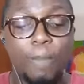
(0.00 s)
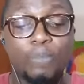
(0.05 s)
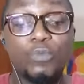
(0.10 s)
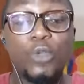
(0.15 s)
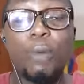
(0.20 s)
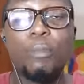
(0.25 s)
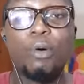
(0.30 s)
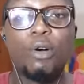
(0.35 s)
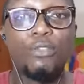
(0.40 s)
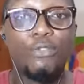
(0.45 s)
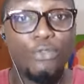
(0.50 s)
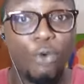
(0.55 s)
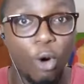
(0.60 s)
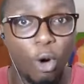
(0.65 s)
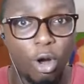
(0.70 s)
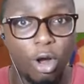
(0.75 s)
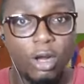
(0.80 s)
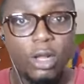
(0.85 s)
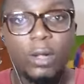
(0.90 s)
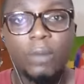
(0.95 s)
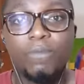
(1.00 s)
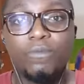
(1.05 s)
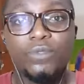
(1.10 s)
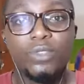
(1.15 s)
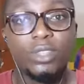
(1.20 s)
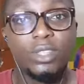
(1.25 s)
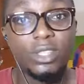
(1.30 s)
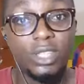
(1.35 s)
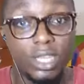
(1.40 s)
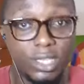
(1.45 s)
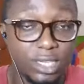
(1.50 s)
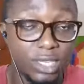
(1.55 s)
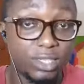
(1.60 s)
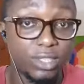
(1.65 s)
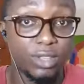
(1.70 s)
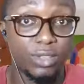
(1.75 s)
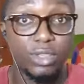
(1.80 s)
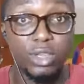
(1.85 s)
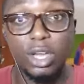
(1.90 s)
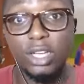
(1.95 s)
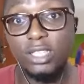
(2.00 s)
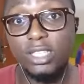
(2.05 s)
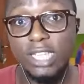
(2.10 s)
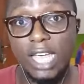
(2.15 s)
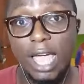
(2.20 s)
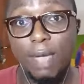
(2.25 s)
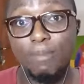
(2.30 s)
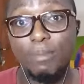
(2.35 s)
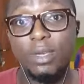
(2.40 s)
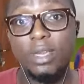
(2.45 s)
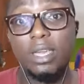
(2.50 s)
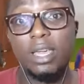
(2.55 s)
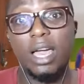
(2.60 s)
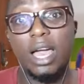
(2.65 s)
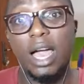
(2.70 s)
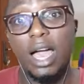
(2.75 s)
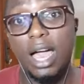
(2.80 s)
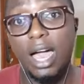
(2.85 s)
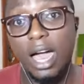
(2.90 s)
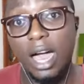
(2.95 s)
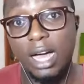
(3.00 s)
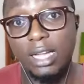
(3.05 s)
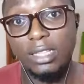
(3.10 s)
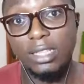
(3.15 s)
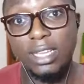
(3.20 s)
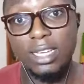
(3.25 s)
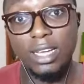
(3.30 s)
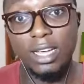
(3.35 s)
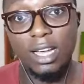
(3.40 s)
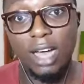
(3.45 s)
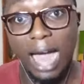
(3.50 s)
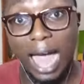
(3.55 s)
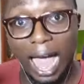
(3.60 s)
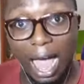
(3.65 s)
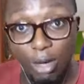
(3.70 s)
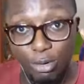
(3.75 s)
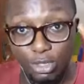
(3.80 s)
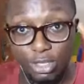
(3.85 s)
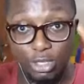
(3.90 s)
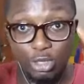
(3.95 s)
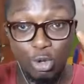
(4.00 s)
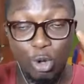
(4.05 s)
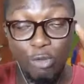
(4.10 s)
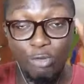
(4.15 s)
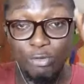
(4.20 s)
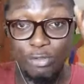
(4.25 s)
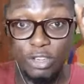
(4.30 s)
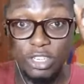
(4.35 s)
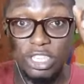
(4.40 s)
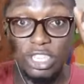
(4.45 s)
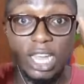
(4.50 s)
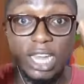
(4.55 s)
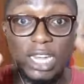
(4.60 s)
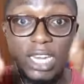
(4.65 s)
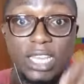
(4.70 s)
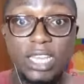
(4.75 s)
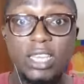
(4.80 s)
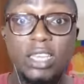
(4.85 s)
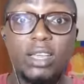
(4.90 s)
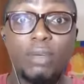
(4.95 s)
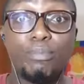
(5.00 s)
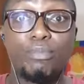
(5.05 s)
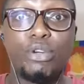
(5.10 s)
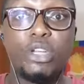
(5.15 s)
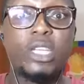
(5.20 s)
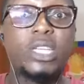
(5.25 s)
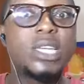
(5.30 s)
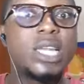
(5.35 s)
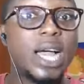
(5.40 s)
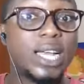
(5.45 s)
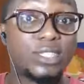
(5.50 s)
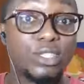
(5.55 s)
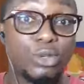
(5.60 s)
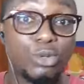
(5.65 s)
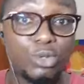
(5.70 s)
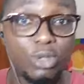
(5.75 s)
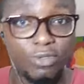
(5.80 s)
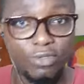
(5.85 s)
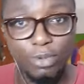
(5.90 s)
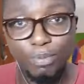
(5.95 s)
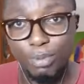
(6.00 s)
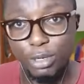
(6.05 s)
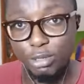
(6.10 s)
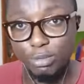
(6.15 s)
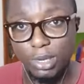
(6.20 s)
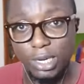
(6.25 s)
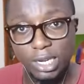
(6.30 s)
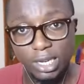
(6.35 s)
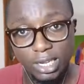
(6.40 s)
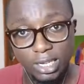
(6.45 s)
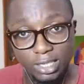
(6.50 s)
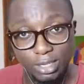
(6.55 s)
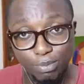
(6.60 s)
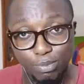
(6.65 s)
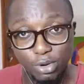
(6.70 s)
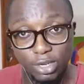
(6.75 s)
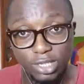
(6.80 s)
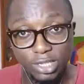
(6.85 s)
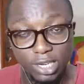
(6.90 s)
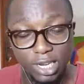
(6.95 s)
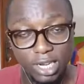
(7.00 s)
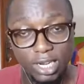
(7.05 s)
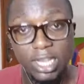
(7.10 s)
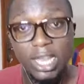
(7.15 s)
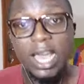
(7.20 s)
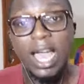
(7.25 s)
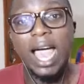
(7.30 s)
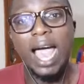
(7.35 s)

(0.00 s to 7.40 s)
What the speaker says: Number four, this is the third time the House is officially bringing articles of impeachment against the president.